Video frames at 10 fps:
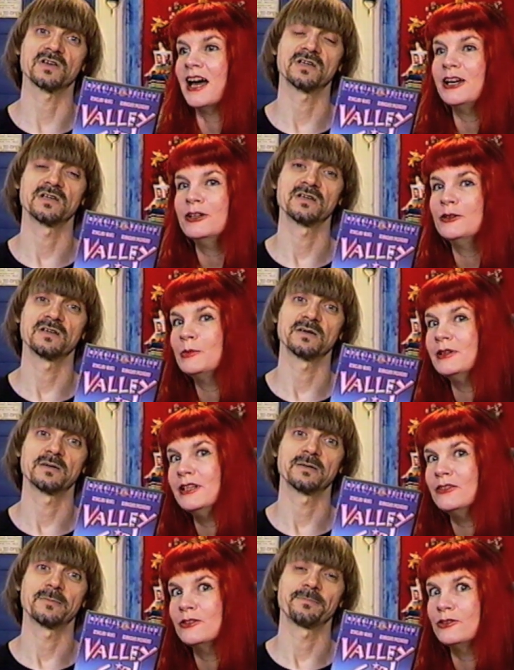Speaker 1: I couldn't
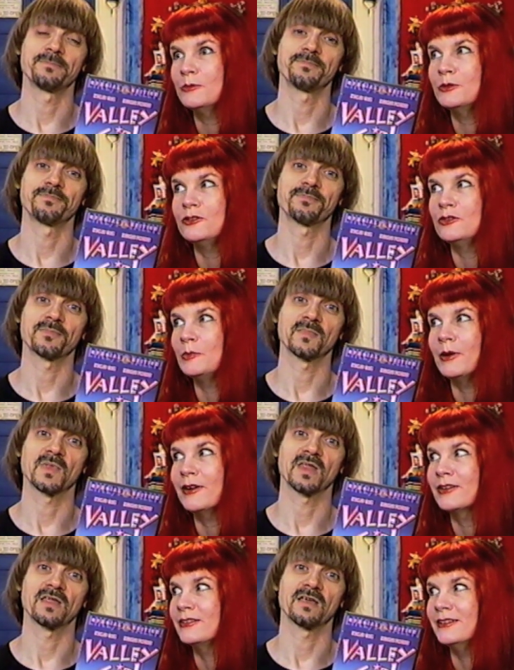believe there's so much
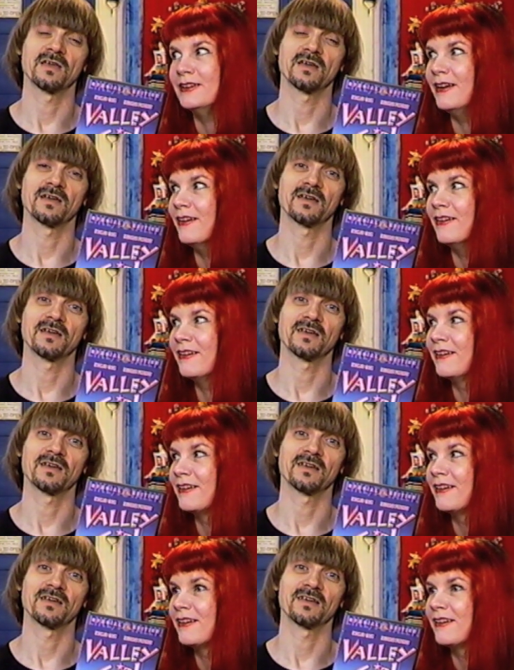sparks in there.
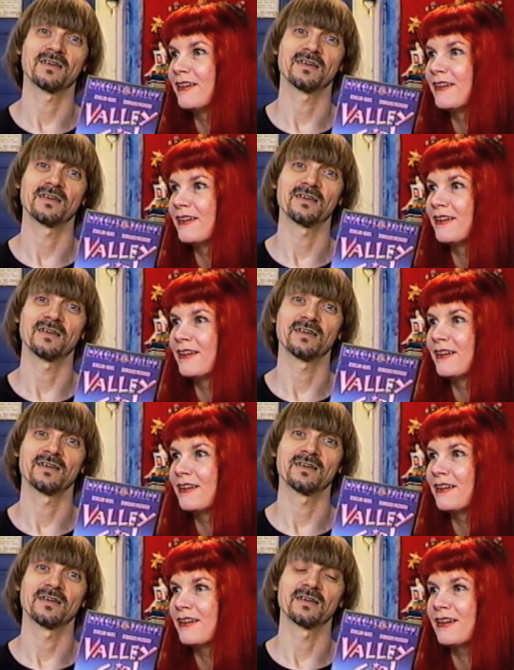
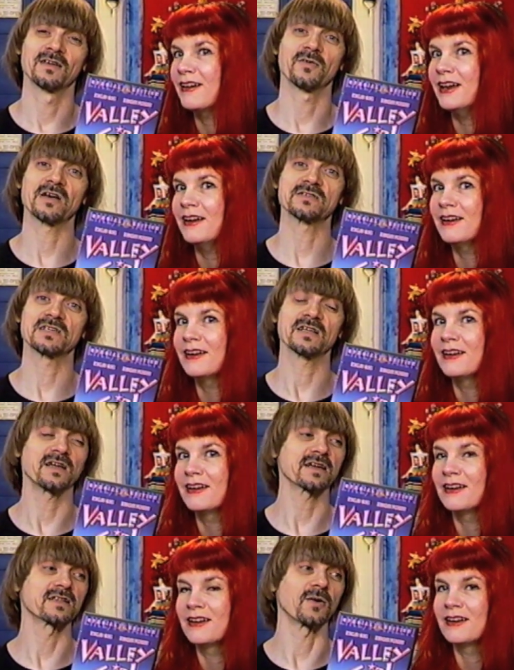
Speaker 2: You know what else I
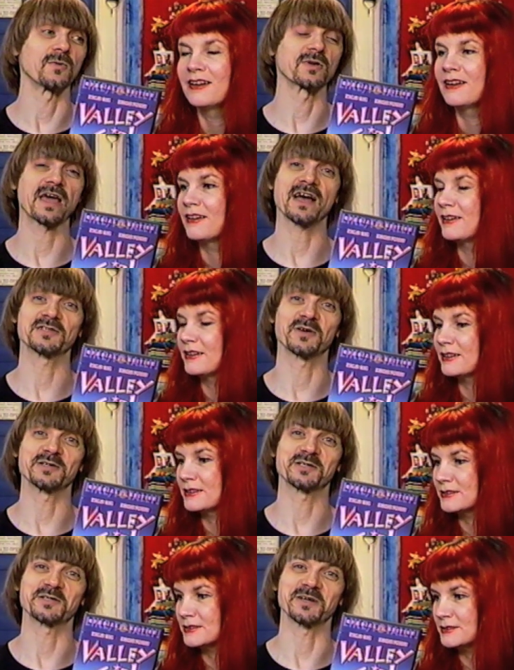like? The old cash
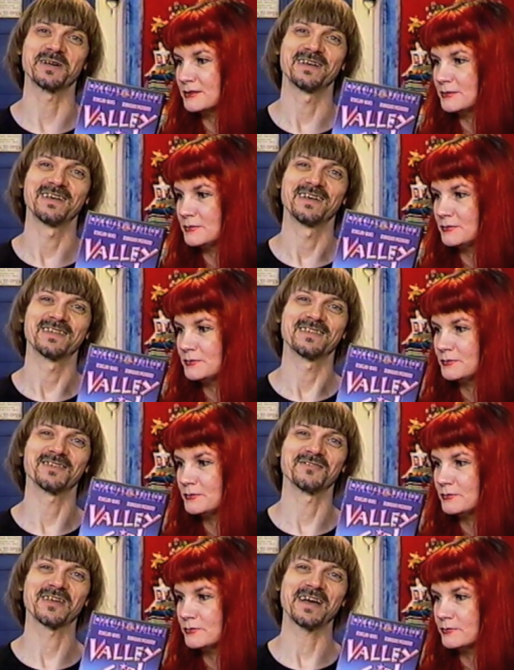register.
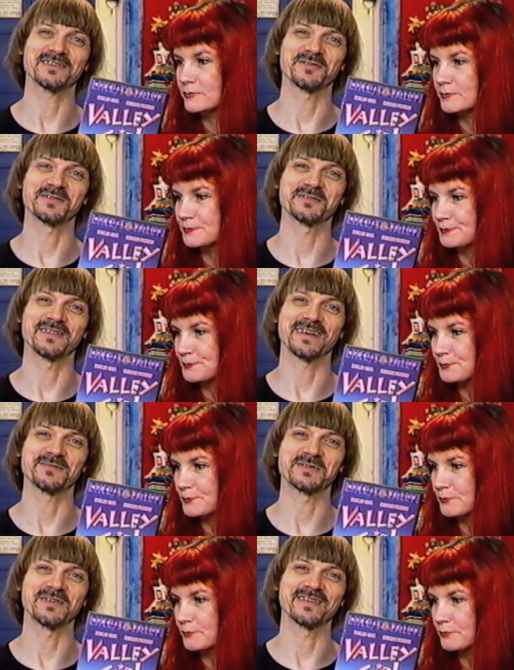That old cash register that
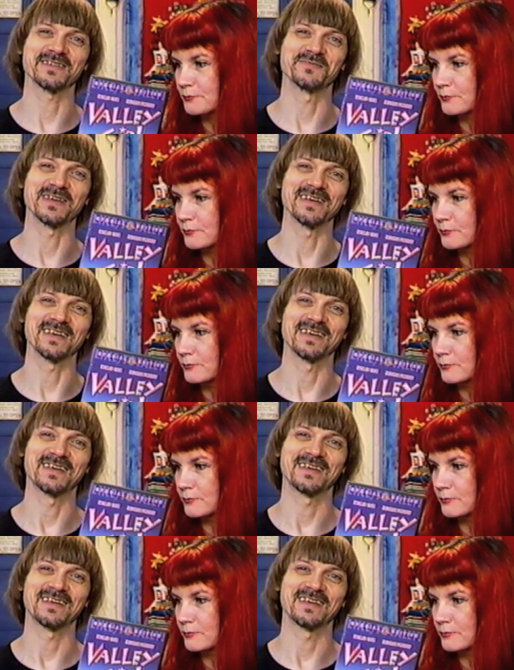kept showing at the beginning.